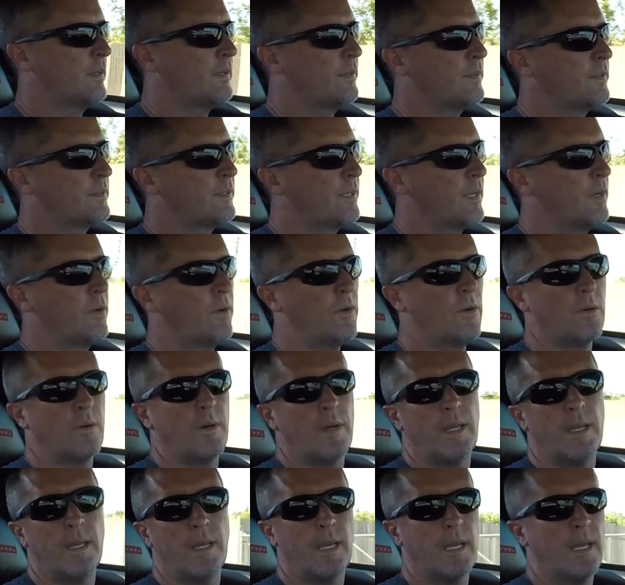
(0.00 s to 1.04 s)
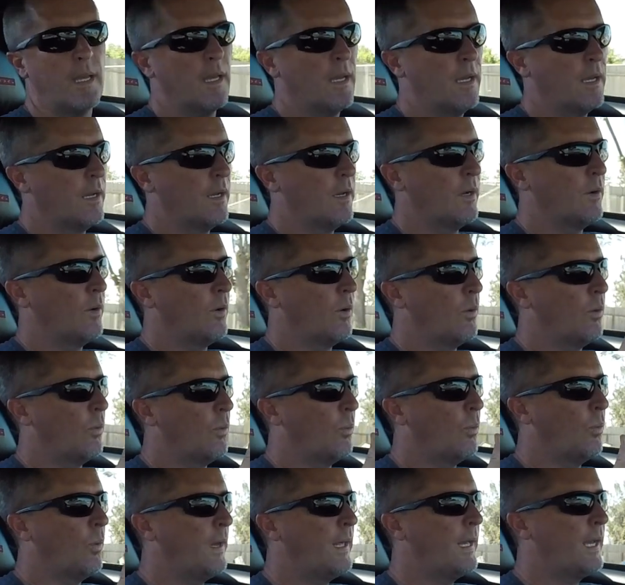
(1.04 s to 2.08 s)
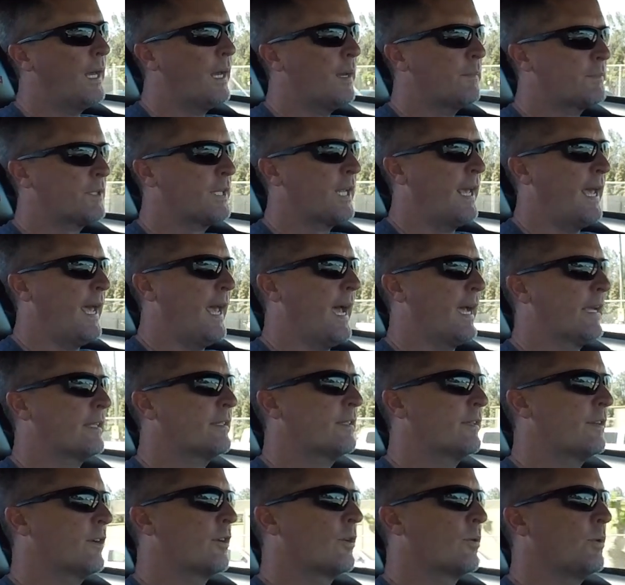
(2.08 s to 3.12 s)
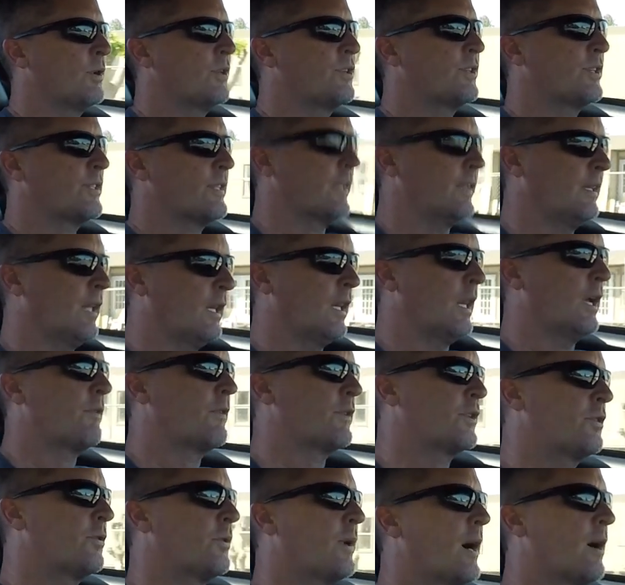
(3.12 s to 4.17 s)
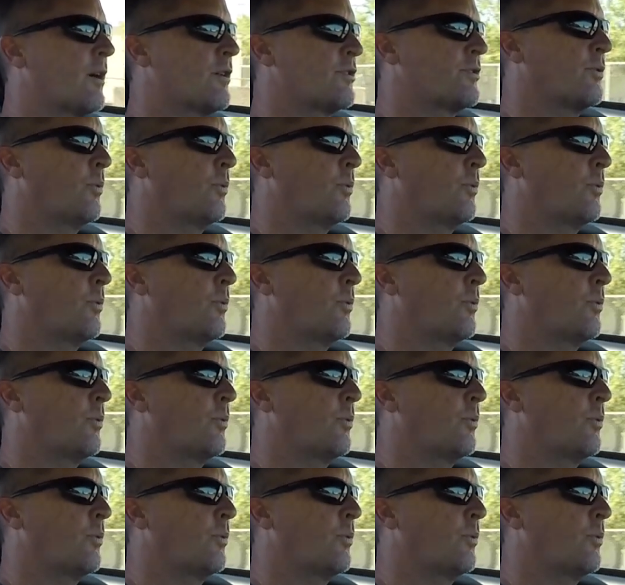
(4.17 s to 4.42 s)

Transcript: So went up to Exeter, which is a little over two hours